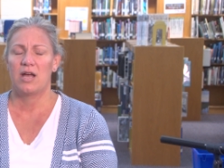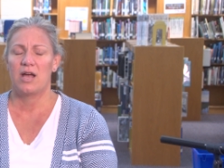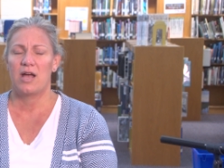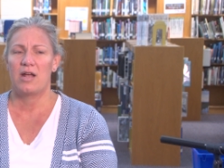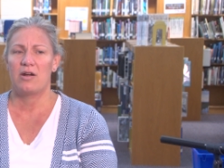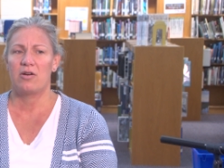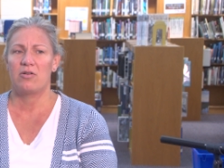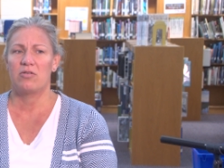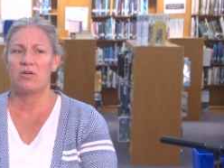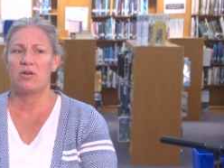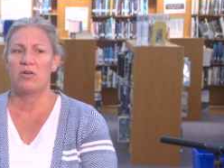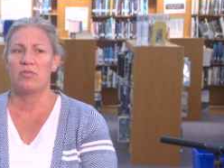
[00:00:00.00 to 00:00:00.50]
I
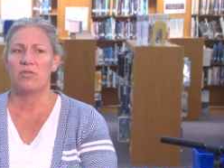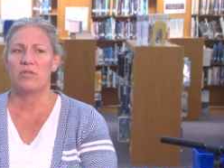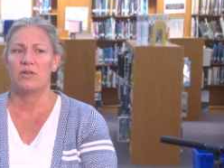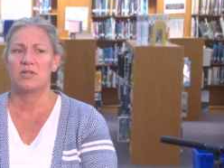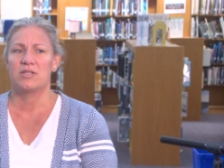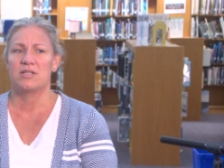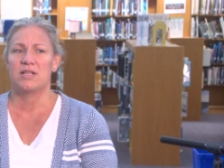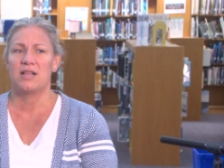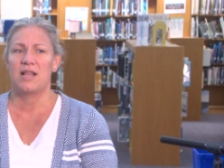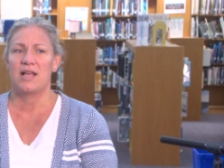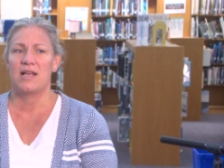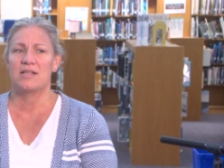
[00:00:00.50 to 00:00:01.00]
don't know,
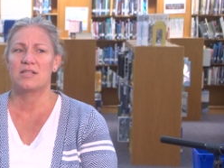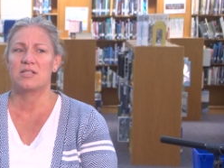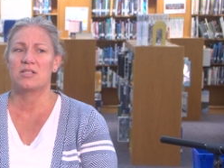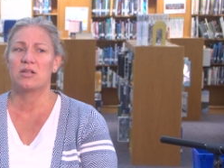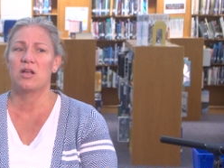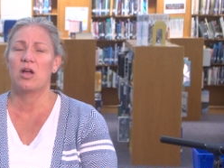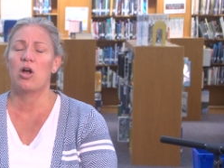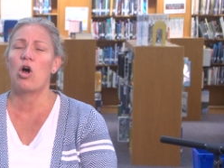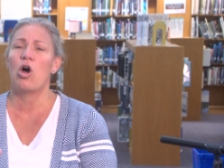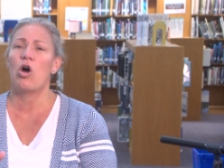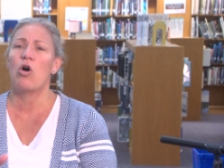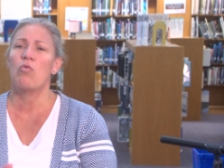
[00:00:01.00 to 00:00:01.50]
there's less,
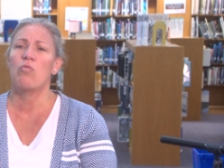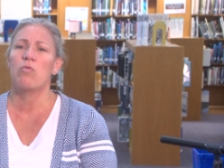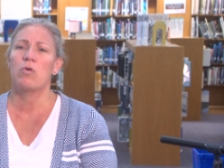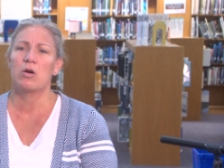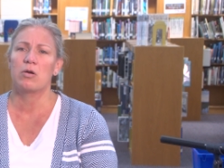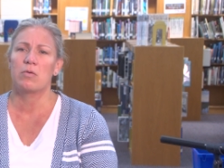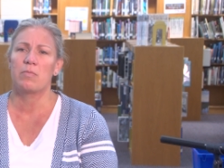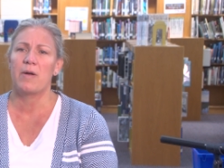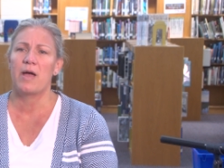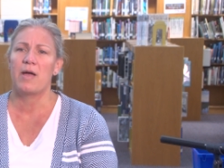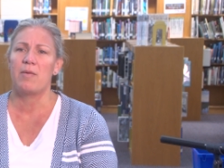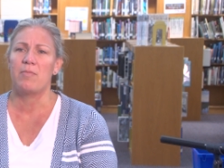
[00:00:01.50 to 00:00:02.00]
all
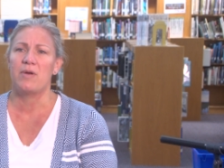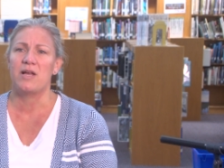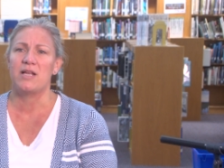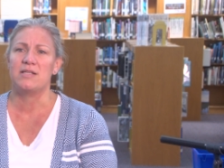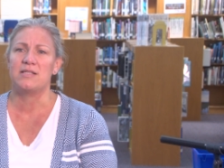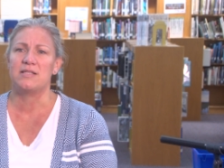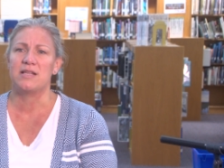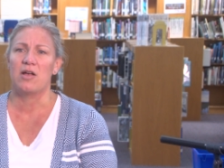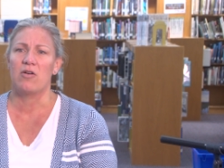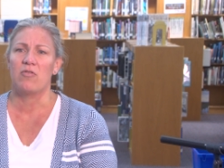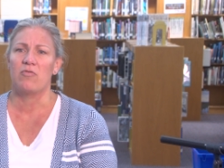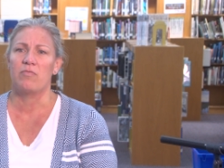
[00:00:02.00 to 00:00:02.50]
work by
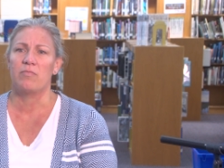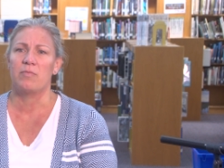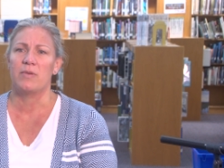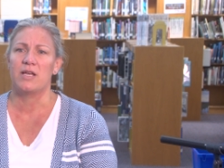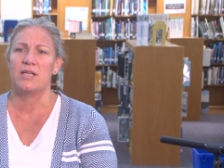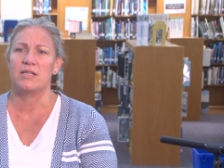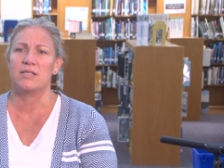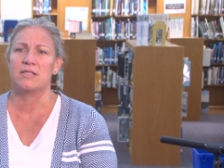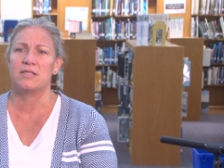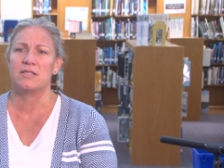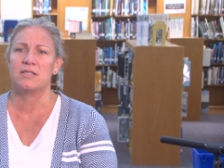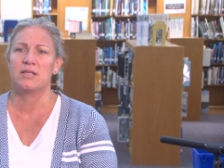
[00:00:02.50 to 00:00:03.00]
myself,
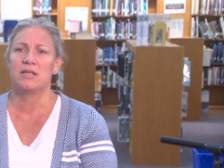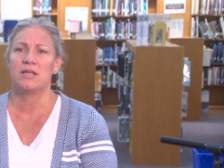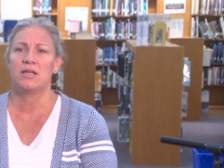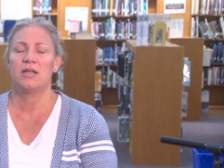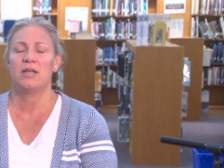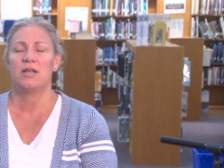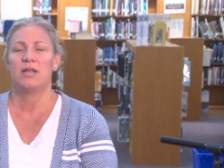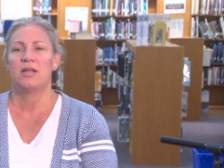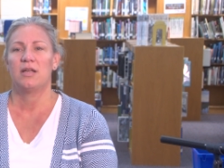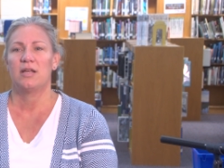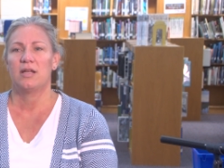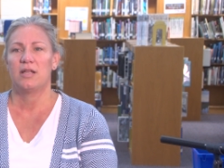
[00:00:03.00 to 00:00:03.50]
miss.
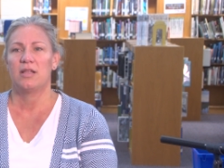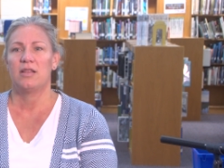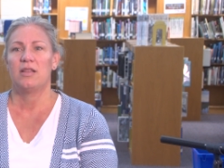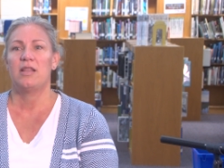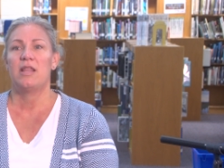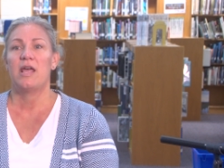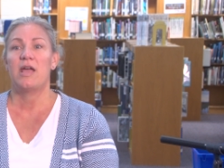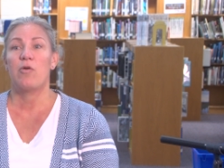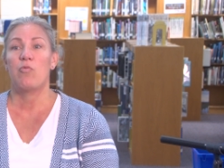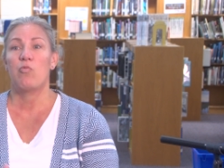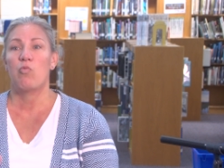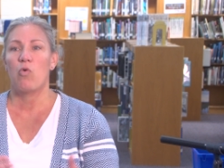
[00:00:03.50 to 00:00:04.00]

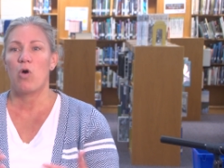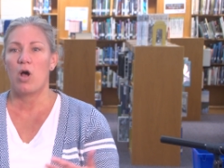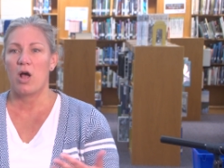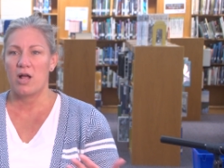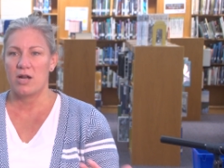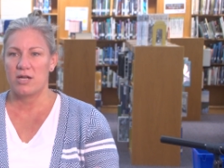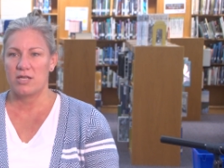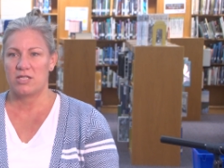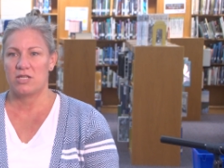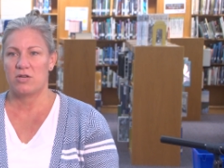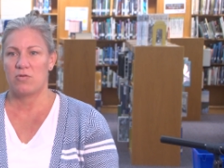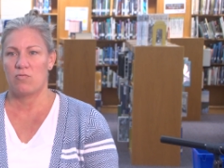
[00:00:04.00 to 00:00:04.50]
They
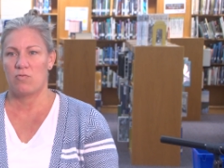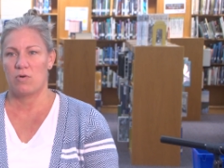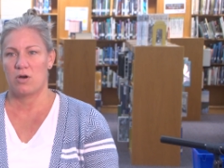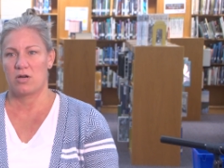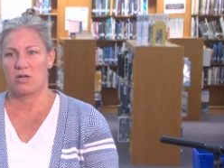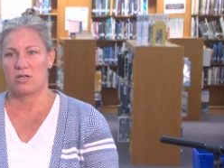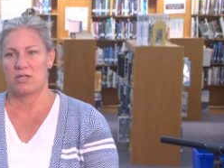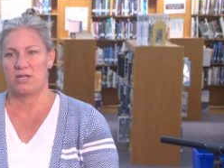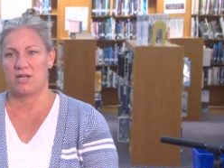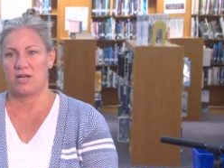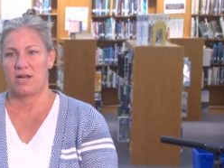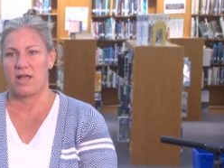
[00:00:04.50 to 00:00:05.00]
want to
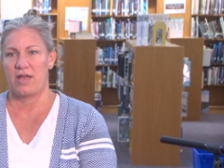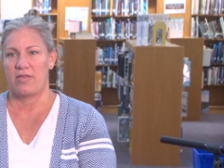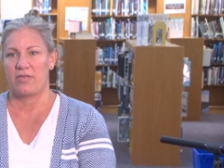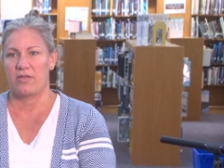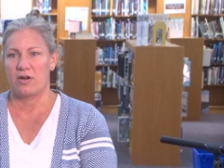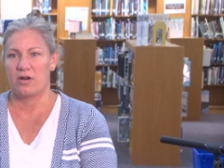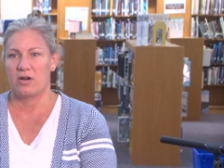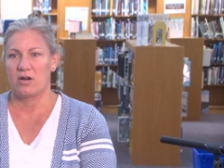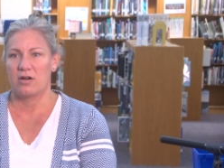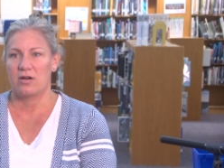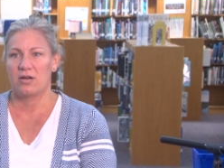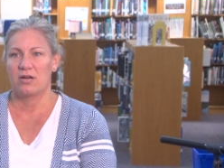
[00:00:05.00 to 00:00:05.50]
work
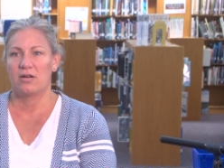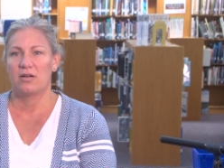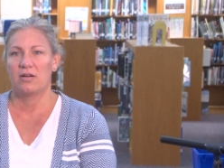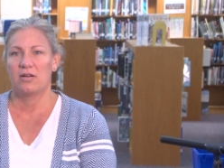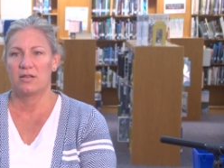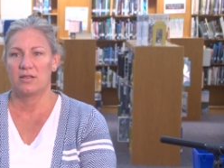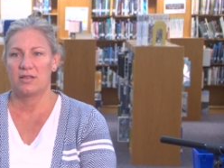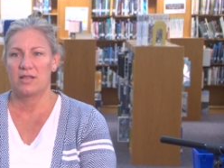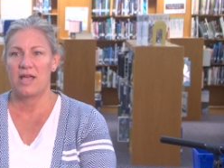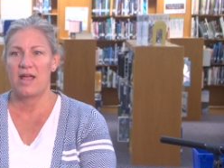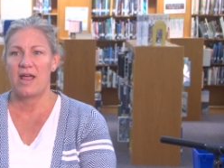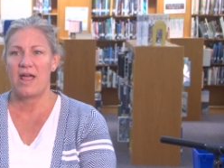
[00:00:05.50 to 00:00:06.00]
together.
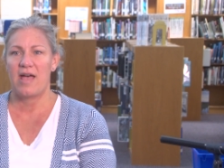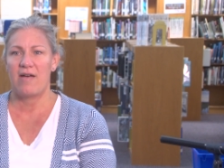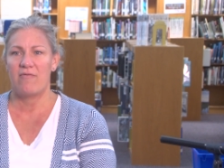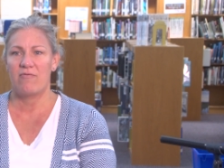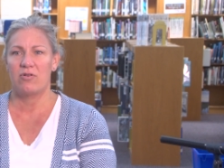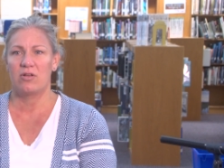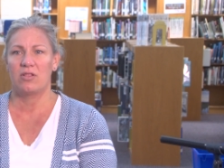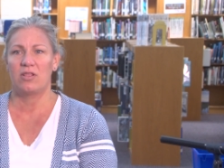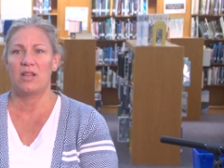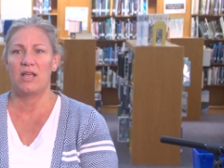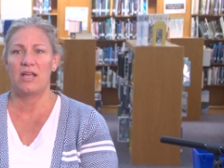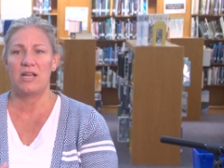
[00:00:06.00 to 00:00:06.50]
They have
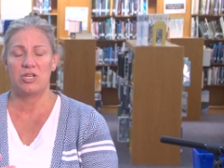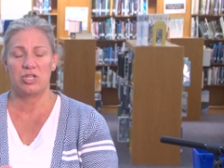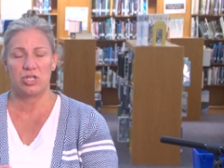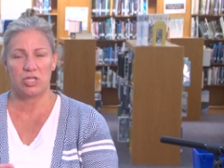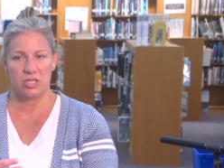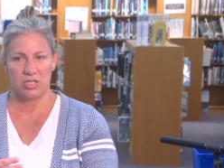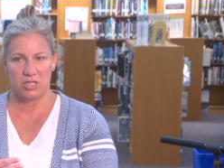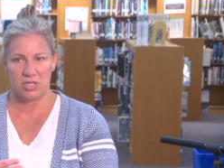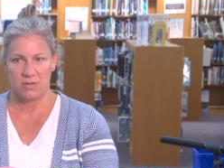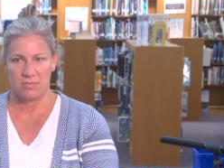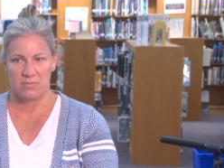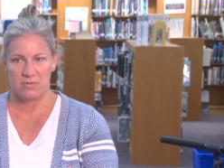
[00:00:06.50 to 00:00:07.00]

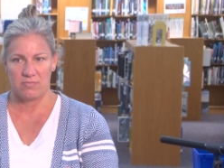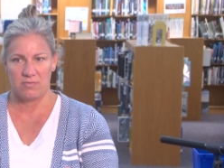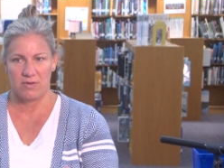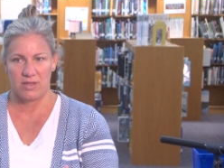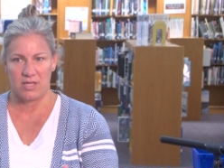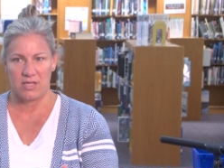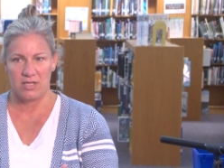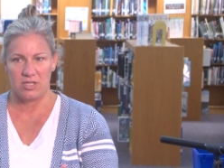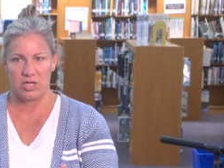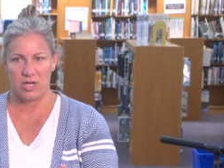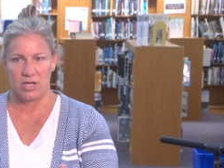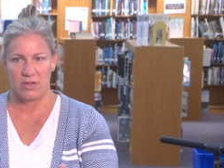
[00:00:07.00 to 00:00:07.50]
relationships
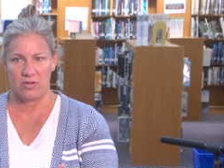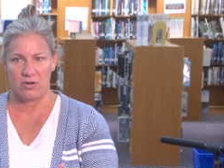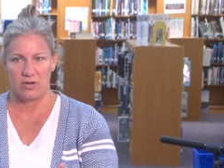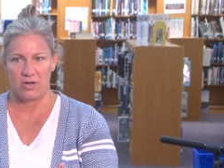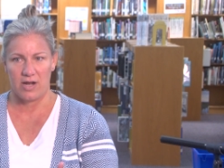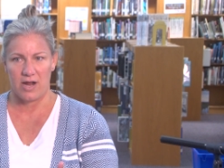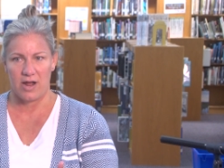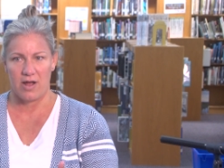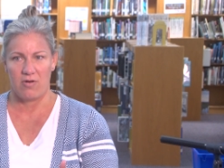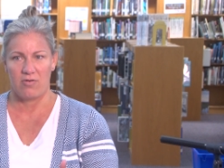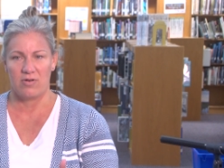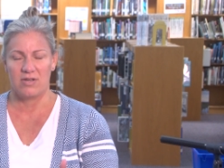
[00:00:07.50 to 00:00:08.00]
with each other
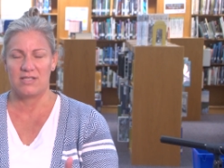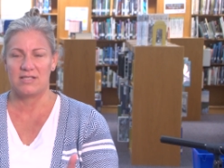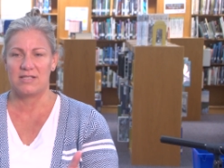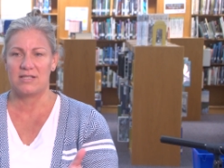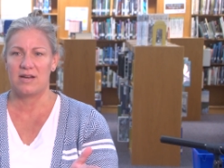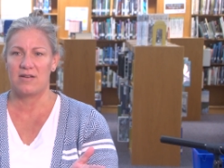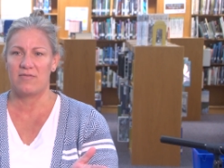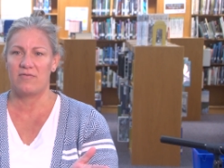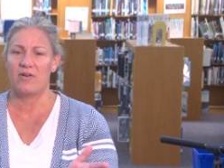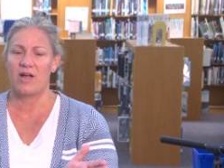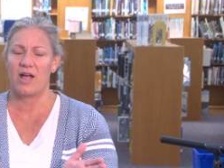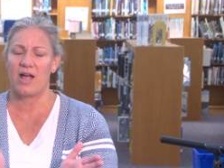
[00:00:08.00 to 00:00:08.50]
now.
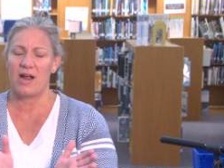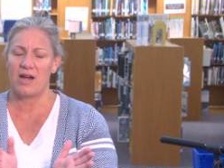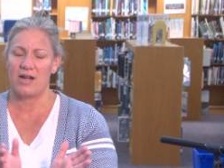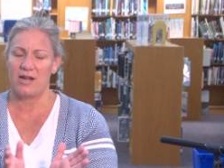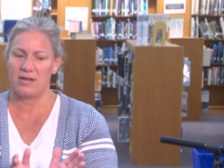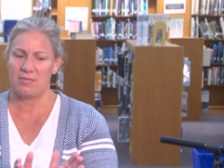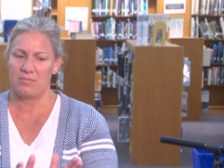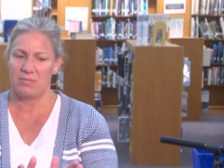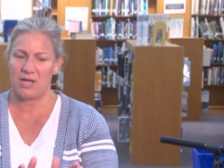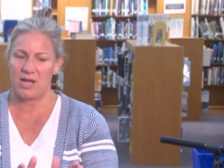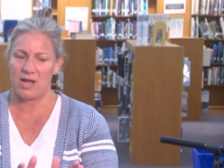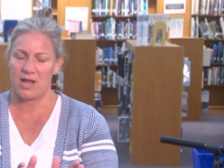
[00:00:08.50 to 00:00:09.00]
Instead of
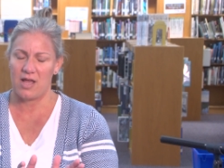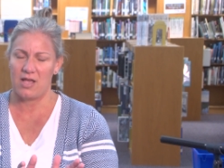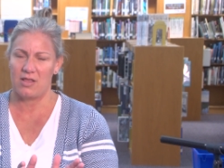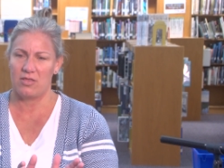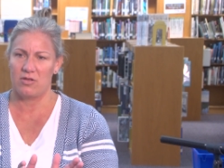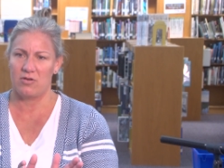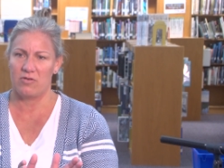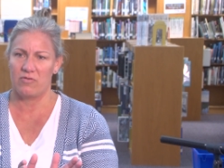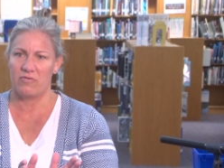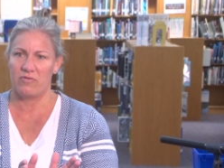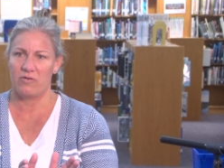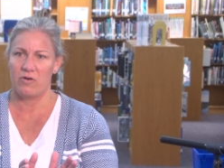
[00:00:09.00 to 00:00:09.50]
hiding
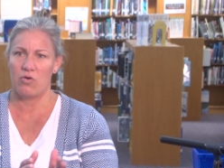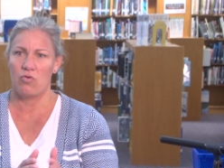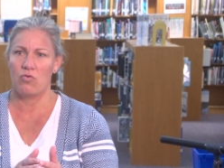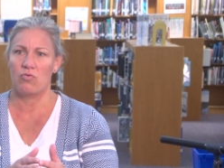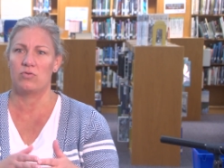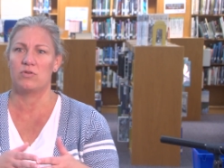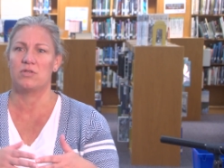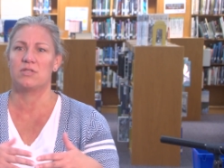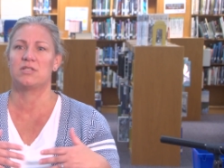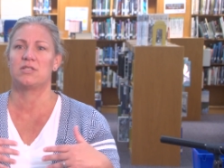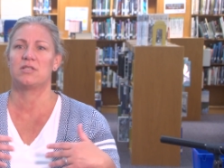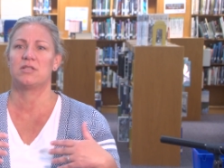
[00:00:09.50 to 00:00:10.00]
behind their
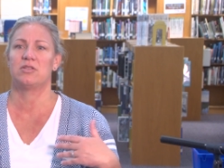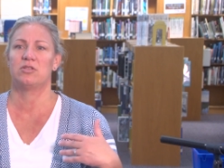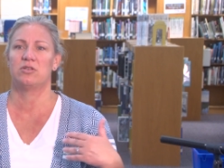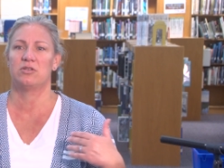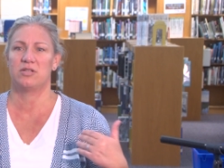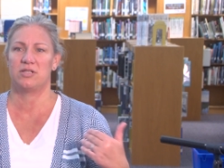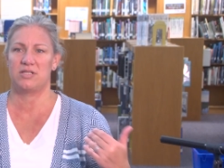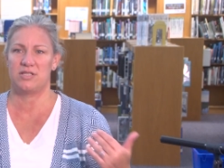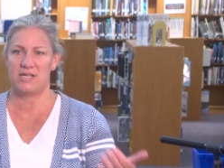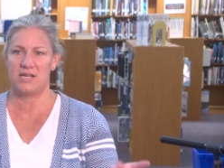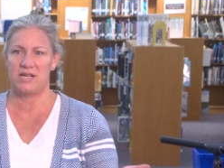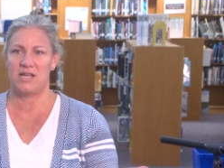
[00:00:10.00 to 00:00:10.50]
phones, they're
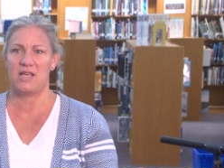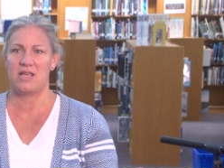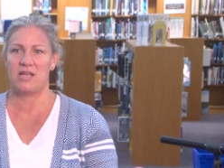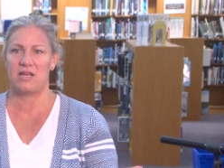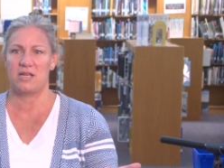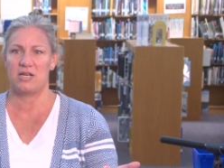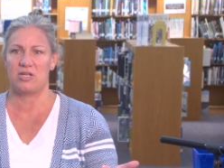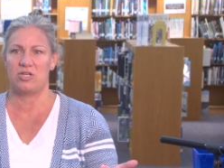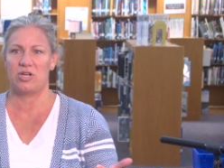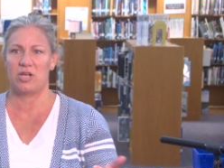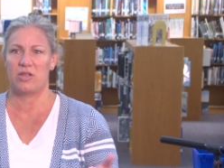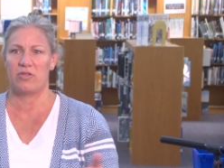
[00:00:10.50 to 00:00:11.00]
seeking
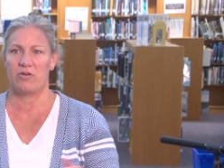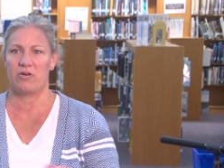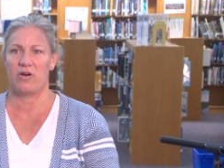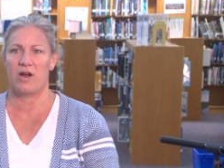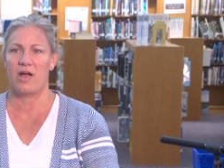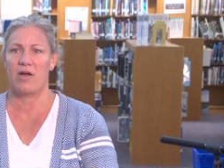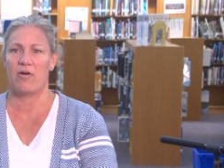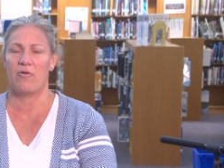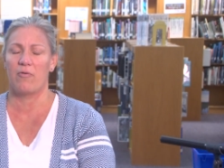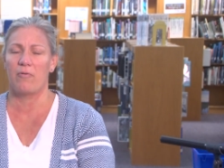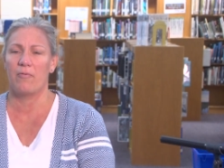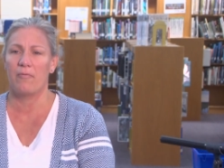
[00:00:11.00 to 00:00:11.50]
each other
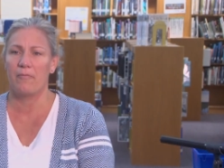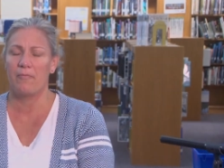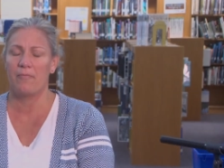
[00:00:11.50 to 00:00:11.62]
out.